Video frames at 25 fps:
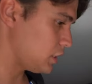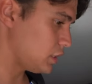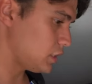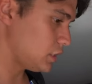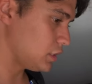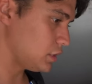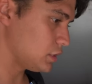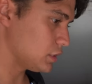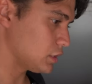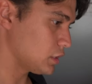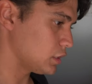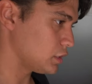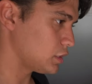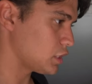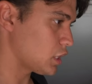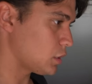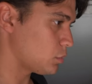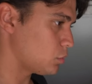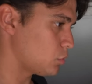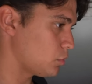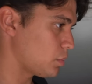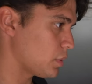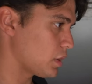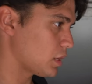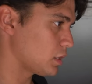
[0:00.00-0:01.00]
is a
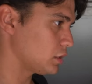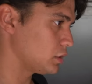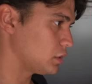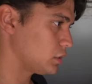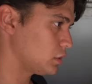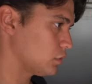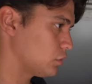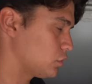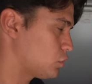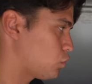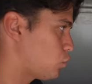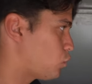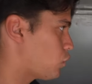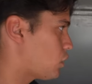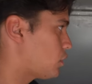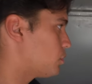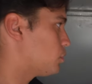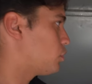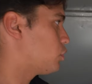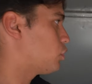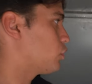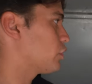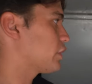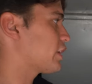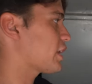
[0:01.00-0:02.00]
double bed, so it's
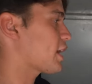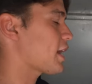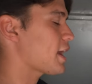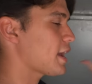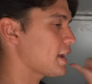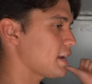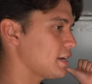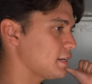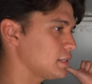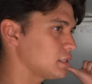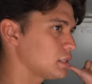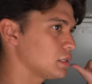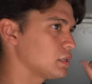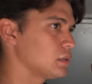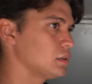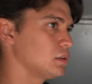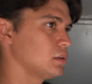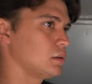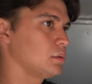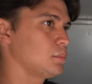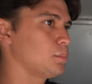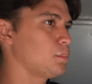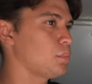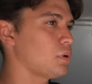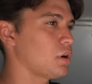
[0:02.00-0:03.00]
1.8
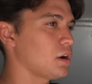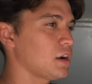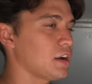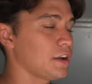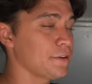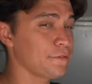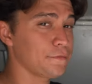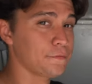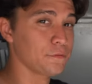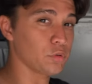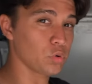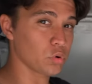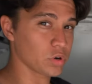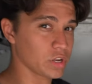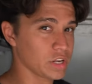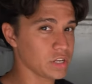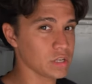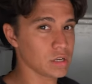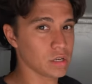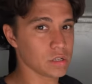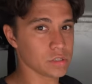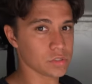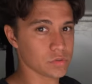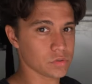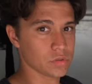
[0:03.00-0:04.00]
by
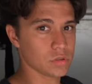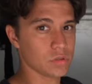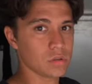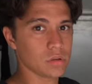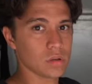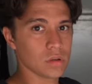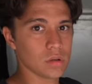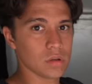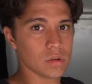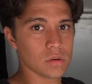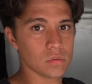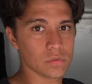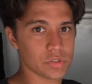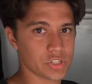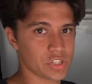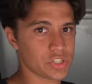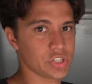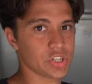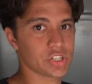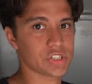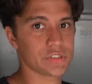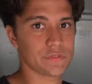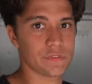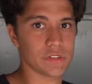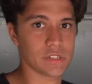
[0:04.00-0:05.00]
1400, which
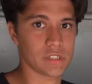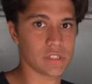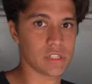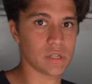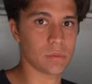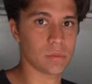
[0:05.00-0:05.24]
just fits